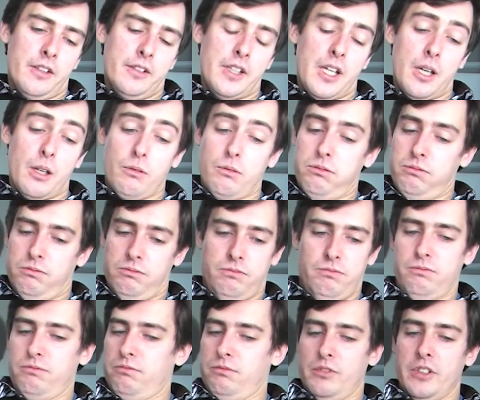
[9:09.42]
Now
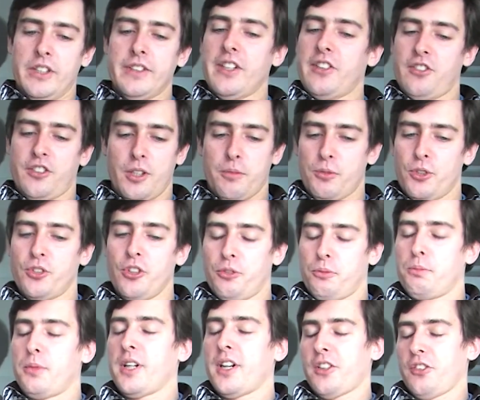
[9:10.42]
the
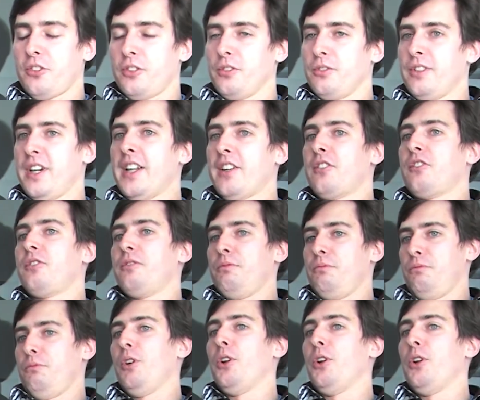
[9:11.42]
distributed part sort of adds